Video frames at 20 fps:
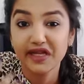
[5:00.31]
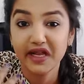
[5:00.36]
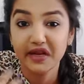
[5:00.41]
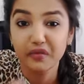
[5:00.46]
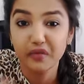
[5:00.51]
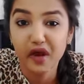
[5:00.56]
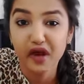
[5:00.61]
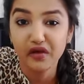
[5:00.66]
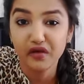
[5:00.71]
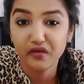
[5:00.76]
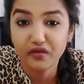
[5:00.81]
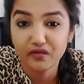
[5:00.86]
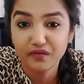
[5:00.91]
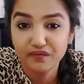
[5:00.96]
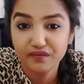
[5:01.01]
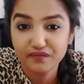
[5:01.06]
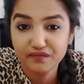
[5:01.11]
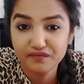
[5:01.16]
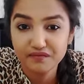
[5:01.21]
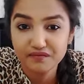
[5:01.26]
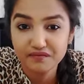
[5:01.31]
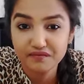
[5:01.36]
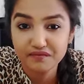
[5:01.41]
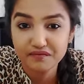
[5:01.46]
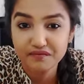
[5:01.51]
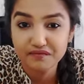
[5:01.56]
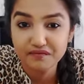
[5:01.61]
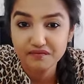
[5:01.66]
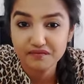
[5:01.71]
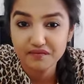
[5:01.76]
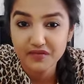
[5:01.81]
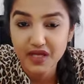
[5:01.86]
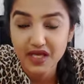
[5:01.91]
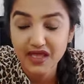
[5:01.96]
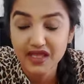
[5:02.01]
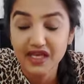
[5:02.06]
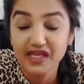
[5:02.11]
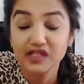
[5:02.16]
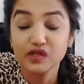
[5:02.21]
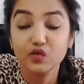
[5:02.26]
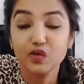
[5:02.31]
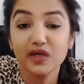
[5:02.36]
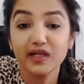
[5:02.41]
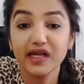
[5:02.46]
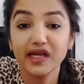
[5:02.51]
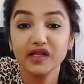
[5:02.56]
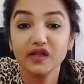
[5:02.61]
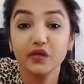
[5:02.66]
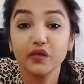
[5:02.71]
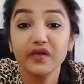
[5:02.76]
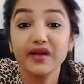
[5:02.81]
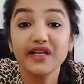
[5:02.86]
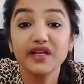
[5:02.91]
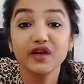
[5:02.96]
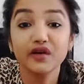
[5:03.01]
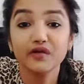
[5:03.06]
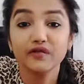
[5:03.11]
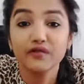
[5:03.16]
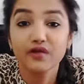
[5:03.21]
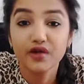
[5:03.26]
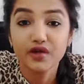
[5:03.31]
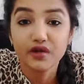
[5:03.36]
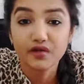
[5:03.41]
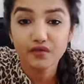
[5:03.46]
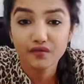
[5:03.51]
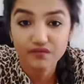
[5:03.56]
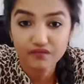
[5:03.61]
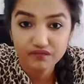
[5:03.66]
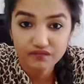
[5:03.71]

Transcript: get better. Things will get greener for you.